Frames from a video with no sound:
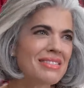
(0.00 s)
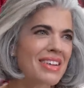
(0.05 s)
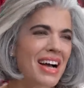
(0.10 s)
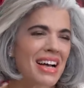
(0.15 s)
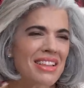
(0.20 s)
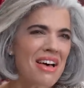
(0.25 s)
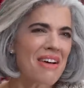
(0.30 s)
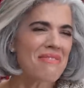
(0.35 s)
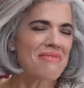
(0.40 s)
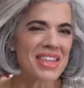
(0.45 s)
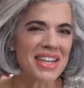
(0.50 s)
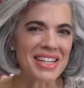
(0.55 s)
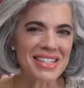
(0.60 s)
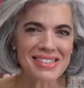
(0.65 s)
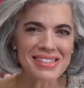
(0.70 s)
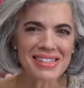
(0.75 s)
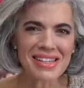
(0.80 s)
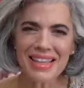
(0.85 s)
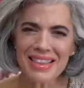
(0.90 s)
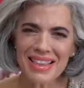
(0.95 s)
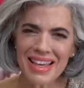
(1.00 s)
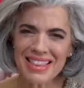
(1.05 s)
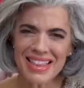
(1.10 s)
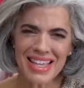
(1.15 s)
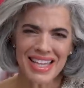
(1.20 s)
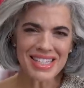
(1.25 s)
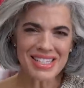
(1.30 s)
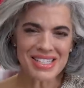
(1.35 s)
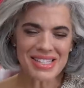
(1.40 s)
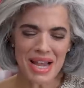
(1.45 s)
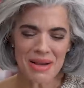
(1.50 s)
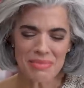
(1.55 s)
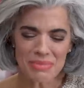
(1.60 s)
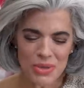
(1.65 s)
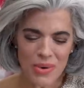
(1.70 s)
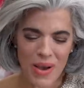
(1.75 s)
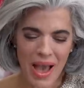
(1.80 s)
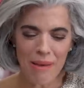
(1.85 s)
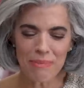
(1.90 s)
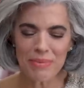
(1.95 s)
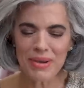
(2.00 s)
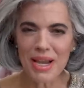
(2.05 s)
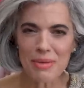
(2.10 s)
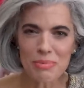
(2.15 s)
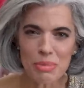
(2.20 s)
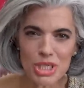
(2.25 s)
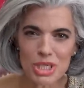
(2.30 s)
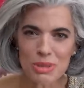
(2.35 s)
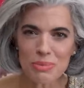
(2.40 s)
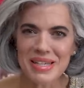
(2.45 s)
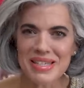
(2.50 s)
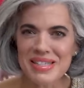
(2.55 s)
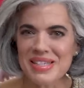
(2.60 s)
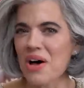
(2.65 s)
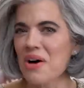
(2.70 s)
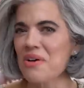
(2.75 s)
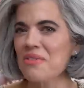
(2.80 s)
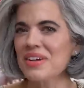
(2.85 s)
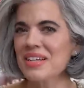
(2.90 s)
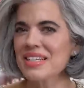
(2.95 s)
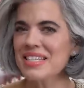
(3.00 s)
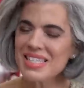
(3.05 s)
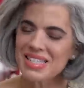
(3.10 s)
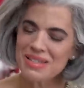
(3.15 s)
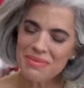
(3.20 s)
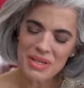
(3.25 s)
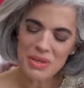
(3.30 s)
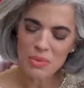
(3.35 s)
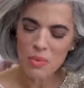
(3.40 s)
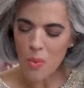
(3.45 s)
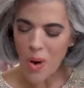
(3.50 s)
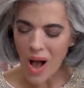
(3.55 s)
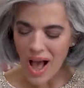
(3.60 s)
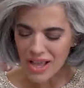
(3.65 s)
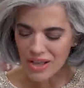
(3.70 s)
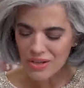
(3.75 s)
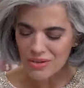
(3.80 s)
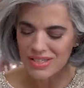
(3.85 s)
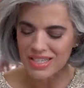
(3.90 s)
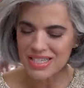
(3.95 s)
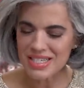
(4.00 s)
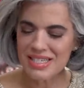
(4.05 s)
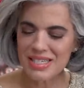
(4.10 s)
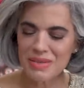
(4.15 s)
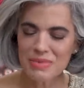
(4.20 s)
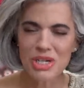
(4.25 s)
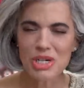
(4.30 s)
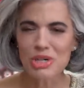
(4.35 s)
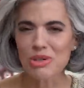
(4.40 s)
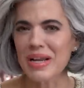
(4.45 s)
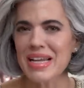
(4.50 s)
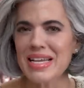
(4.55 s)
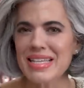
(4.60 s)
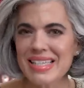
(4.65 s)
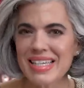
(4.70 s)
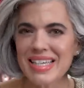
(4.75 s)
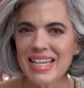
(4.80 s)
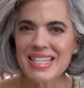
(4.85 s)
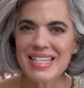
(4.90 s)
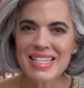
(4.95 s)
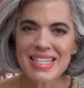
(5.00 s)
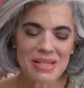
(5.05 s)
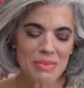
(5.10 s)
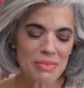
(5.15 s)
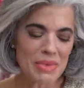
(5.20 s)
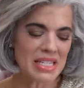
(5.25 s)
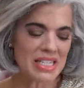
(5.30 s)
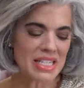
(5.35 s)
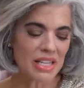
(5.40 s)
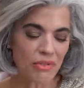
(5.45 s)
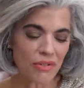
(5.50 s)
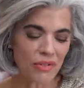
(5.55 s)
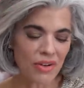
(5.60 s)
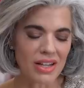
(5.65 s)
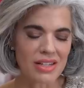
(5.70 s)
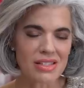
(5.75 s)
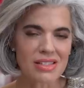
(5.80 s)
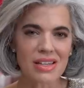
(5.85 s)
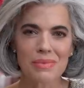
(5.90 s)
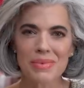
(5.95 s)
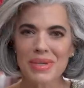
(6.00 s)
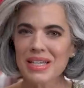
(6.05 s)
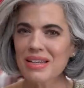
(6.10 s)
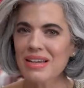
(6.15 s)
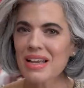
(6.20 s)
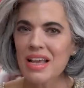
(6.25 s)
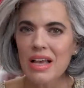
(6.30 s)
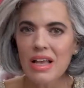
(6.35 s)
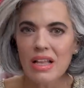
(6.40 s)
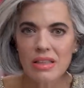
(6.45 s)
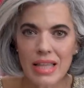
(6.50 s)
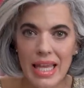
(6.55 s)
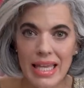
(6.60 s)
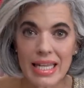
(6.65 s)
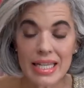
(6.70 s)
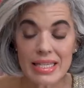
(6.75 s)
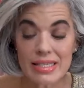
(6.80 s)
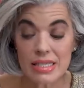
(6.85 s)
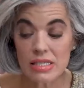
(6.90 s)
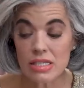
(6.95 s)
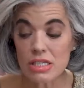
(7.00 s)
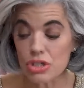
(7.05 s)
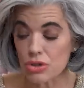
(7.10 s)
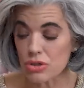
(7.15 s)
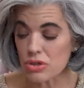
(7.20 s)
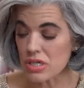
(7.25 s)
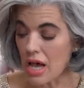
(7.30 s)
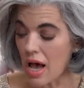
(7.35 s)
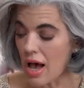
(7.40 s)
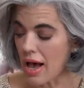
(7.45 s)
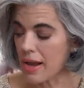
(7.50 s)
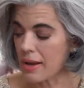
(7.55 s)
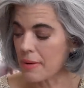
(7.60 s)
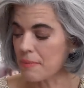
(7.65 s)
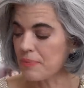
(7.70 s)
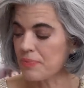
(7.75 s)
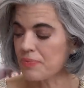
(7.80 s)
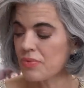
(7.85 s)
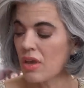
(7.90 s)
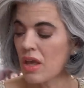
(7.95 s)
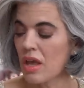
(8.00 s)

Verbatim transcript: I love this. I, I think it's, I'm so happy I pushed myself. I did something wild. I did something crazy. I did something different. I mean, ladies, this is your time.